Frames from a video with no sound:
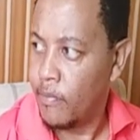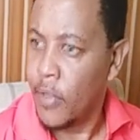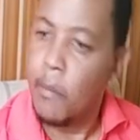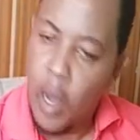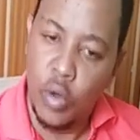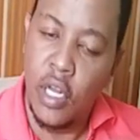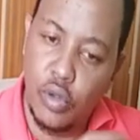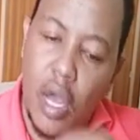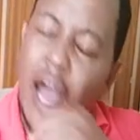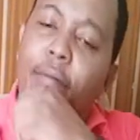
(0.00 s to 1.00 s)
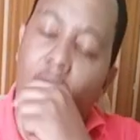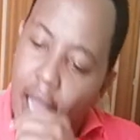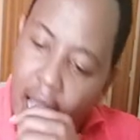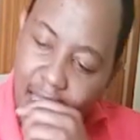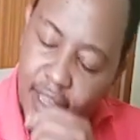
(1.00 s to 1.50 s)
But unajua,
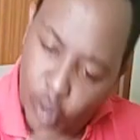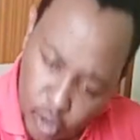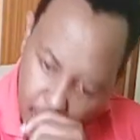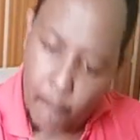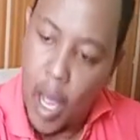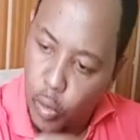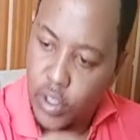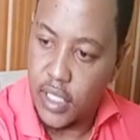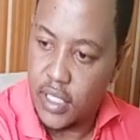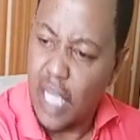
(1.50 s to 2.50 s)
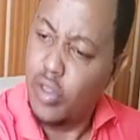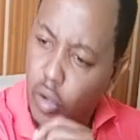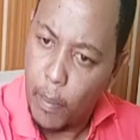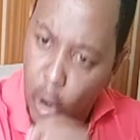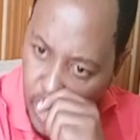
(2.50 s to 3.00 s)
I thought about it. I thought
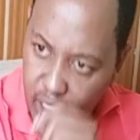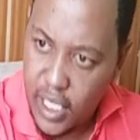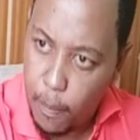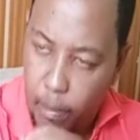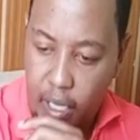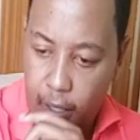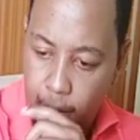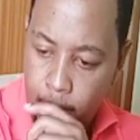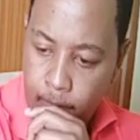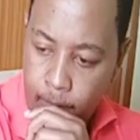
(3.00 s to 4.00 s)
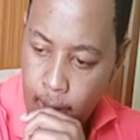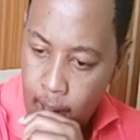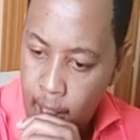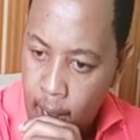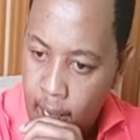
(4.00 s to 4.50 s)
about it deeply.
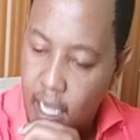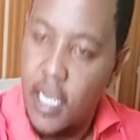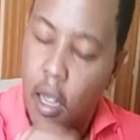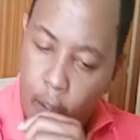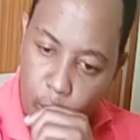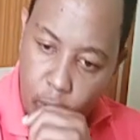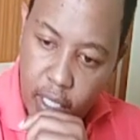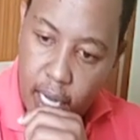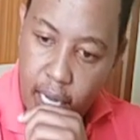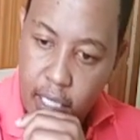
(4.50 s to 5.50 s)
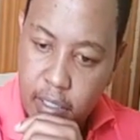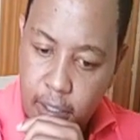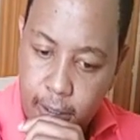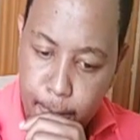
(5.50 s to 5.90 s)
Nanika kampu realize